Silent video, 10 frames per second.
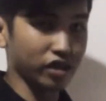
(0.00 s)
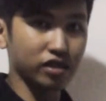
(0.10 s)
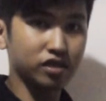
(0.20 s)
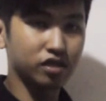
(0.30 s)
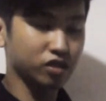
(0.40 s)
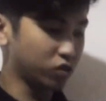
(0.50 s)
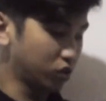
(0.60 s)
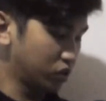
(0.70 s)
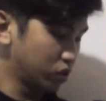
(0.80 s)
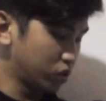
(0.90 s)
this,
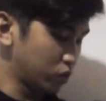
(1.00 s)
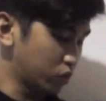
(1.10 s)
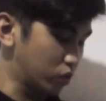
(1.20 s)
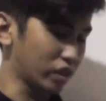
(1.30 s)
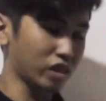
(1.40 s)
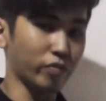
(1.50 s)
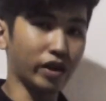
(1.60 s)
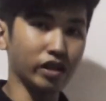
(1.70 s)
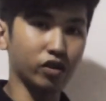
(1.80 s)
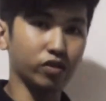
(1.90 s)
we get the
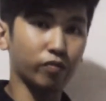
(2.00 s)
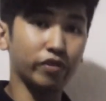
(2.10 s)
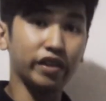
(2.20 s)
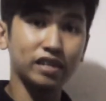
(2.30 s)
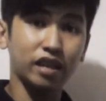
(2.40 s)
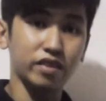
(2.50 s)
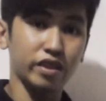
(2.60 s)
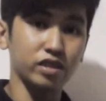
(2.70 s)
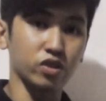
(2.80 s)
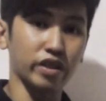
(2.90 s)
value of the next
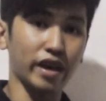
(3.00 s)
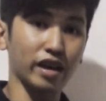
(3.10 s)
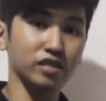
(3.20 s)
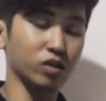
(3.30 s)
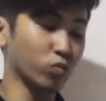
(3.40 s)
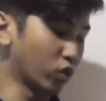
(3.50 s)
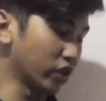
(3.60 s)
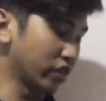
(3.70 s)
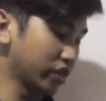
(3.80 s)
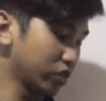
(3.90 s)
iteration x sub
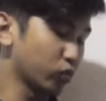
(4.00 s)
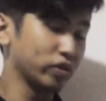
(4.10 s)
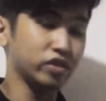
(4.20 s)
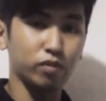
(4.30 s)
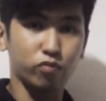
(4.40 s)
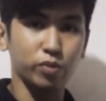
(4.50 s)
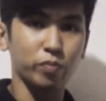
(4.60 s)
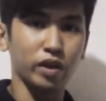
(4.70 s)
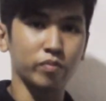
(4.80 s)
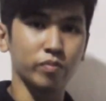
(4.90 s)
1 to be
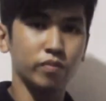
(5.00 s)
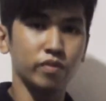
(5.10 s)
3.5.